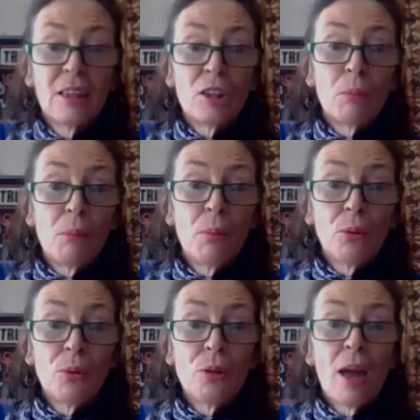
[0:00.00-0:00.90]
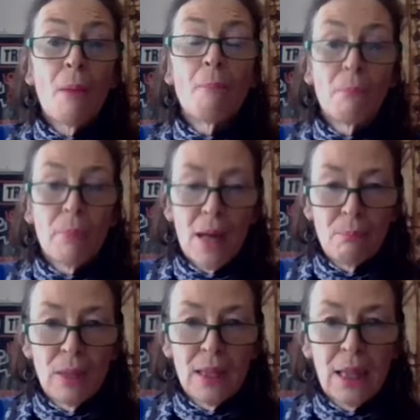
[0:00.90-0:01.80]
to be booed
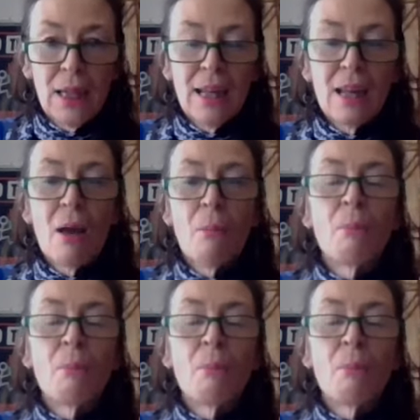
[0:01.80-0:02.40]
publicly